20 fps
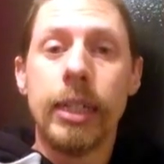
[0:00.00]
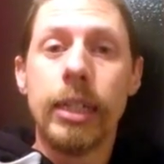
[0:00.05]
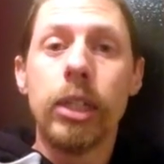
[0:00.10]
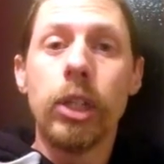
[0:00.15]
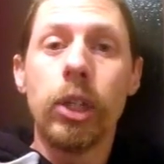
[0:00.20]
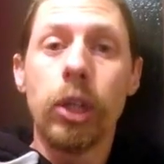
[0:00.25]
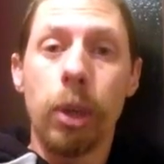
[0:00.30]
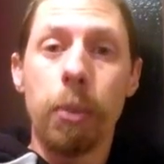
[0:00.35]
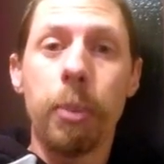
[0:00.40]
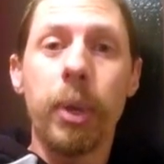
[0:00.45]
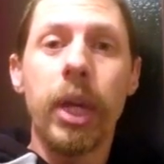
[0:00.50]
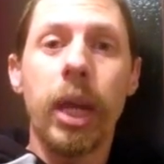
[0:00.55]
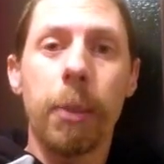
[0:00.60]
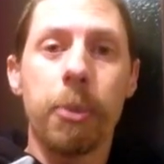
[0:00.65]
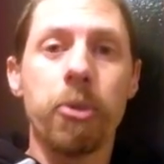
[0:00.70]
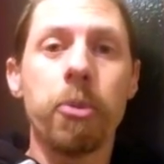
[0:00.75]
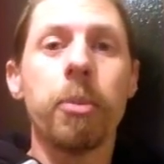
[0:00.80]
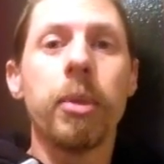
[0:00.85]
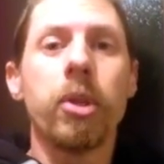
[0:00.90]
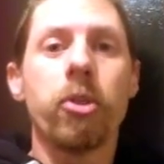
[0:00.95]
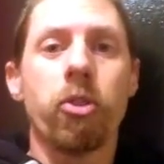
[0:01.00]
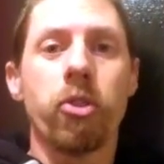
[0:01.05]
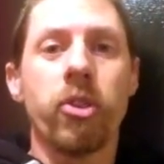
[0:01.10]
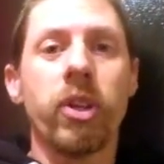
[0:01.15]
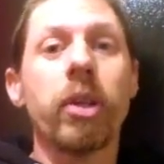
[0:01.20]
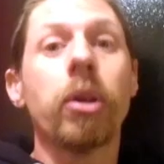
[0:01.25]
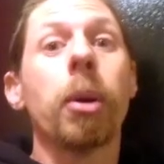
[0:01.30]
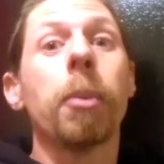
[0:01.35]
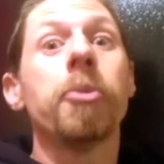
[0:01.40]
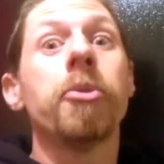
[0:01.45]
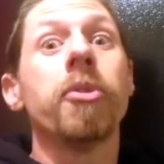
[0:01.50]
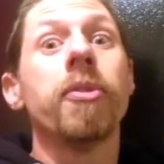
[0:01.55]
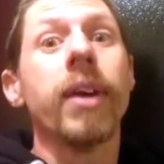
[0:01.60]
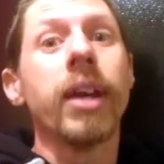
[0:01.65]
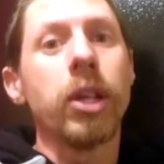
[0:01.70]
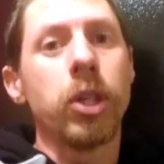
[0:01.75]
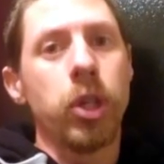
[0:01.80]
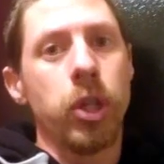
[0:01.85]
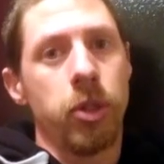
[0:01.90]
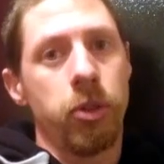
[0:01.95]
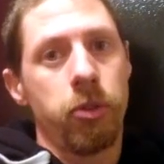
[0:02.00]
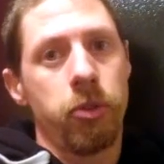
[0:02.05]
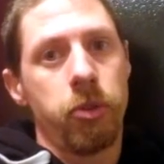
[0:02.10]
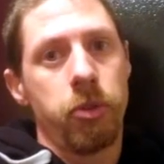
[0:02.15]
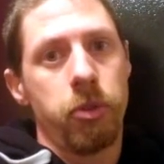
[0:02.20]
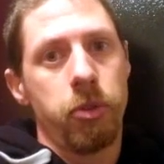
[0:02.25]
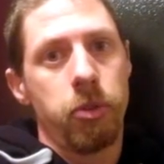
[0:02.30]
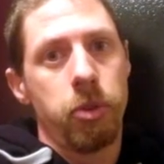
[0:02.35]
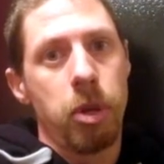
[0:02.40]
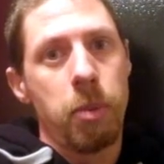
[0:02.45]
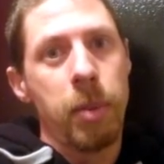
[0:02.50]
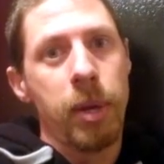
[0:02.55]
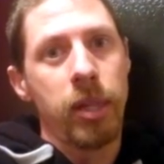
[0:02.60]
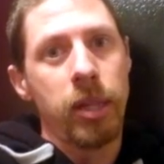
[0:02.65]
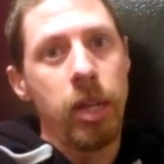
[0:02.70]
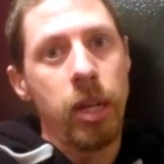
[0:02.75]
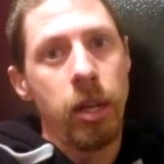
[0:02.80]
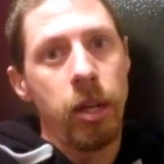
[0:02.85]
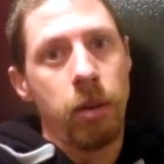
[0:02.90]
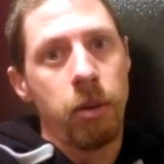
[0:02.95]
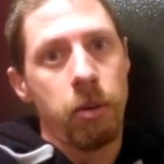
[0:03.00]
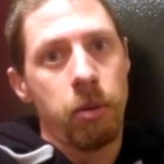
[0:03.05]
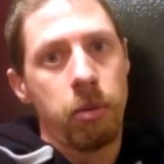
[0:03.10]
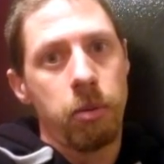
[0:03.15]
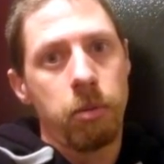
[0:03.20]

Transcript: You can pick up some interesting observations about their